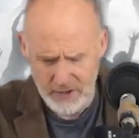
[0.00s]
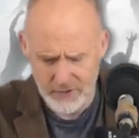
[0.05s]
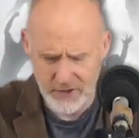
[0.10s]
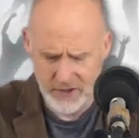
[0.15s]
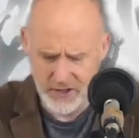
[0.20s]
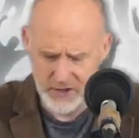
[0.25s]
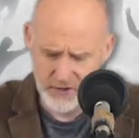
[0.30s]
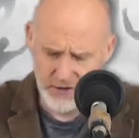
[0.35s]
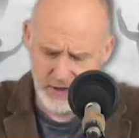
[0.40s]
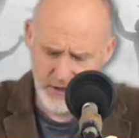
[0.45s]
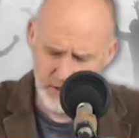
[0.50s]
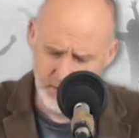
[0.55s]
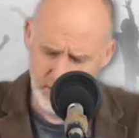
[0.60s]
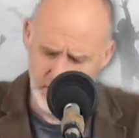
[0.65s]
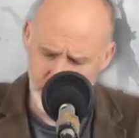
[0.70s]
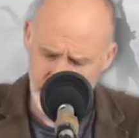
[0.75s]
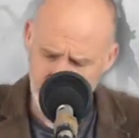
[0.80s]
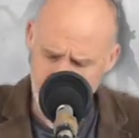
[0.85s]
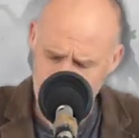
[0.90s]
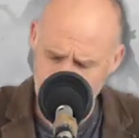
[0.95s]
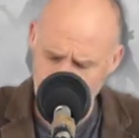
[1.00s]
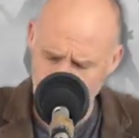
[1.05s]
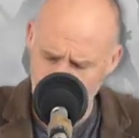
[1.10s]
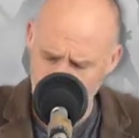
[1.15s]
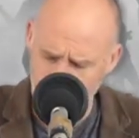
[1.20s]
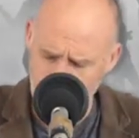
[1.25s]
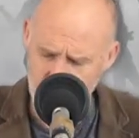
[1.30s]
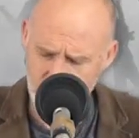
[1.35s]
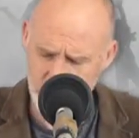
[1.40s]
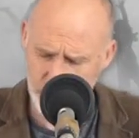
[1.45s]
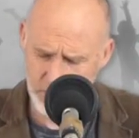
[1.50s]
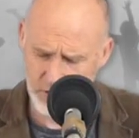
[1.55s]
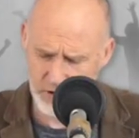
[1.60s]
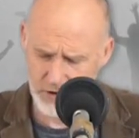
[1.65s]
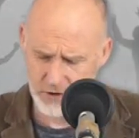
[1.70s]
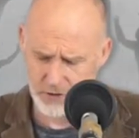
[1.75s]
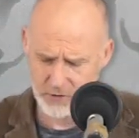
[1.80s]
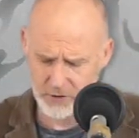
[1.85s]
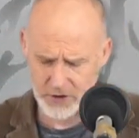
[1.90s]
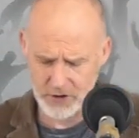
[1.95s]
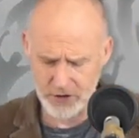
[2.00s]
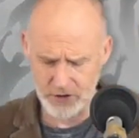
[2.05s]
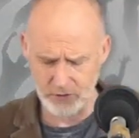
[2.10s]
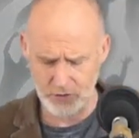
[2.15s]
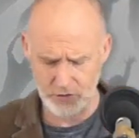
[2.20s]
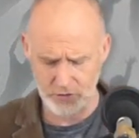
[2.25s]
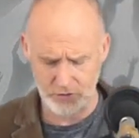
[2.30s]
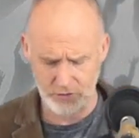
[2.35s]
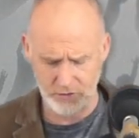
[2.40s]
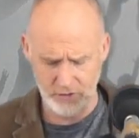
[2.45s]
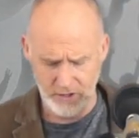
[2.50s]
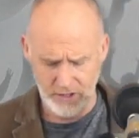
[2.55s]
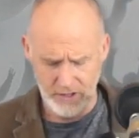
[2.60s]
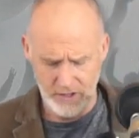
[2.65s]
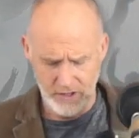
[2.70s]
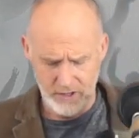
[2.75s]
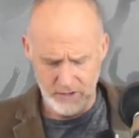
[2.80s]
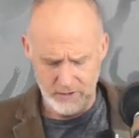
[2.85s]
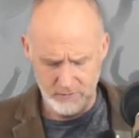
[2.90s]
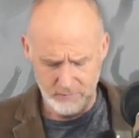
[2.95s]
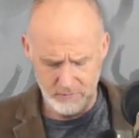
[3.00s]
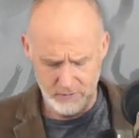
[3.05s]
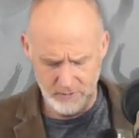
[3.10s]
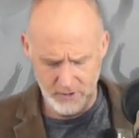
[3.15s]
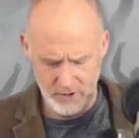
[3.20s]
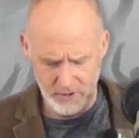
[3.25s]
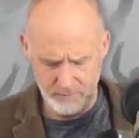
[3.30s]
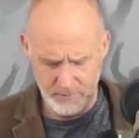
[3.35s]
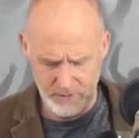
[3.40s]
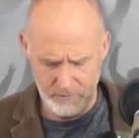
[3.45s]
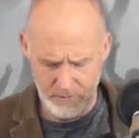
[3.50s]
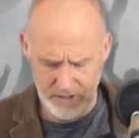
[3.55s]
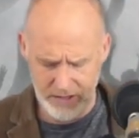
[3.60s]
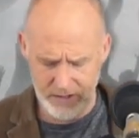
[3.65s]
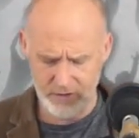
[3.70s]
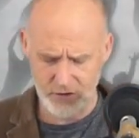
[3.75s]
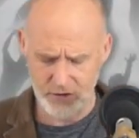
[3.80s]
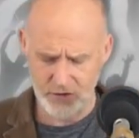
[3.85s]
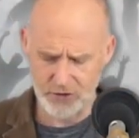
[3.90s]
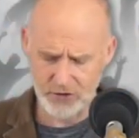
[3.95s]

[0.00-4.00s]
These things I have spoken to you that you should not be made to